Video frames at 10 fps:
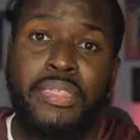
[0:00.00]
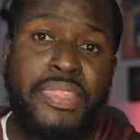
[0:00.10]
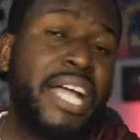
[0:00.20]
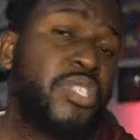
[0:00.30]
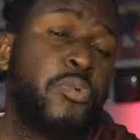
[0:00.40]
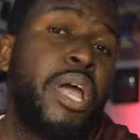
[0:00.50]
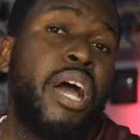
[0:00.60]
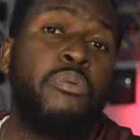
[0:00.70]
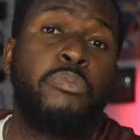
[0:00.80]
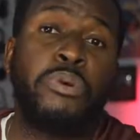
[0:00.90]
and that's where
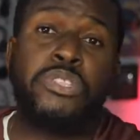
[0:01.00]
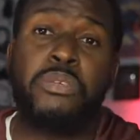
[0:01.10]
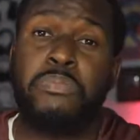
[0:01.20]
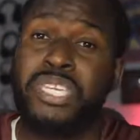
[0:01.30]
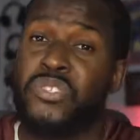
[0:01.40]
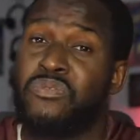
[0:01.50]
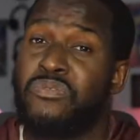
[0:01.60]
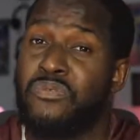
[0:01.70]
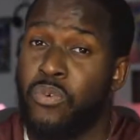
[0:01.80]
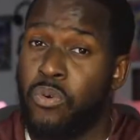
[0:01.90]
I will put the Pixel
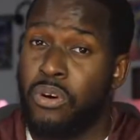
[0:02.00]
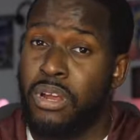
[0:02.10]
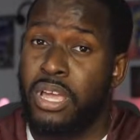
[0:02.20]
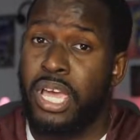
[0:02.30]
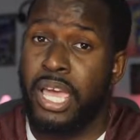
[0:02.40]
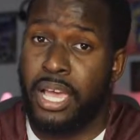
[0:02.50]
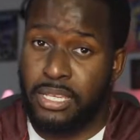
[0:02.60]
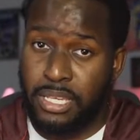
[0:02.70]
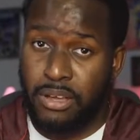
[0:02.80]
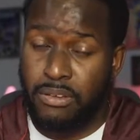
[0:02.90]
four
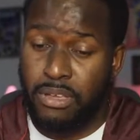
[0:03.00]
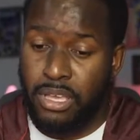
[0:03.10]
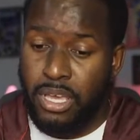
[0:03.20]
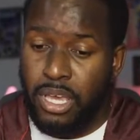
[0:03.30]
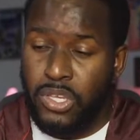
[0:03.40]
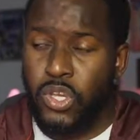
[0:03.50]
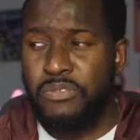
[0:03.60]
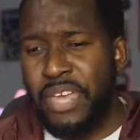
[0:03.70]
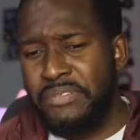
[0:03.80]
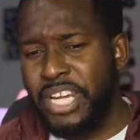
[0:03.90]
X L. So
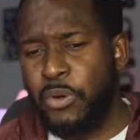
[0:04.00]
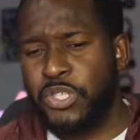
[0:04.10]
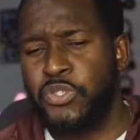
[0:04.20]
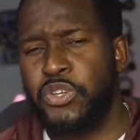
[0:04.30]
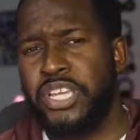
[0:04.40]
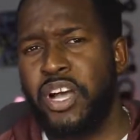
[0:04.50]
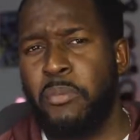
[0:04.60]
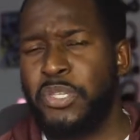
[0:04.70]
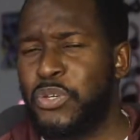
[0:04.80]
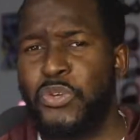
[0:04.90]
if you have any questions or any
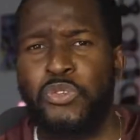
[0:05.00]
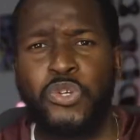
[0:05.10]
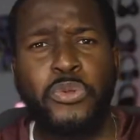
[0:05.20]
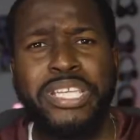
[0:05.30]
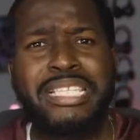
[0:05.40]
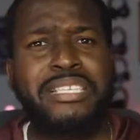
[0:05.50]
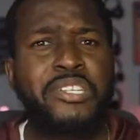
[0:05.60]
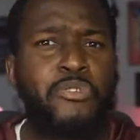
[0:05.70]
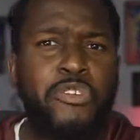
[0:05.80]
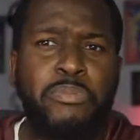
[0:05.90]
comments, or you totally
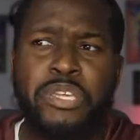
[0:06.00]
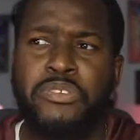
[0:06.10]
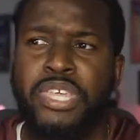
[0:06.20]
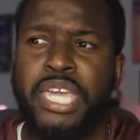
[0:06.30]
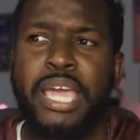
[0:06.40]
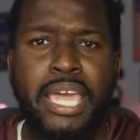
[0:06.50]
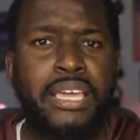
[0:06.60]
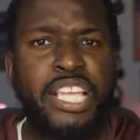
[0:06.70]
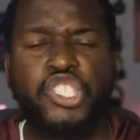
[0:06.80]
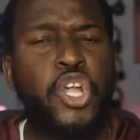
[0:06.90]
disagree with me and you think,
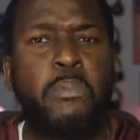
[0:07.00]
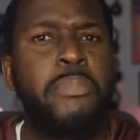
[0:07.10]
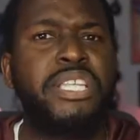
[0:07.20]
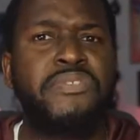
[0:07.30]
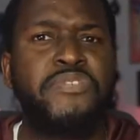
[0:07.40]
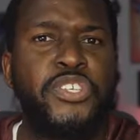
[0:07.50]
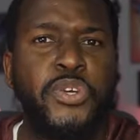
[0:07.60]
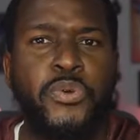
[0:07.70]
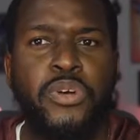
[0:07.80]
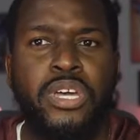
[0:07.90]
hey, it's not meant for
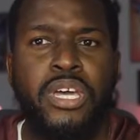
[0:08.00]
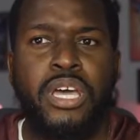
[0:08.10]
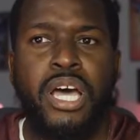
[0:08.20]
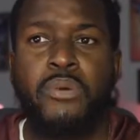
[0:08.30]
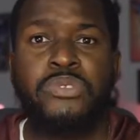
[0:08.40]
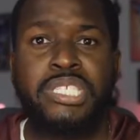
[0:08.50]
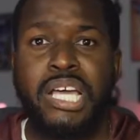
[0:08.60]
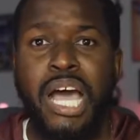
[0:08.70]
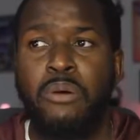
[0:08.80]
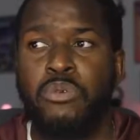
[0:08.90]
you, I
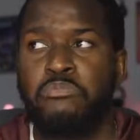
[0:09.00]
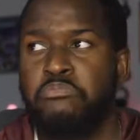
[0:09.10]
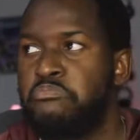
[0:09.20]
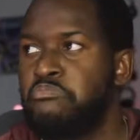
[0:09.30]
would, I would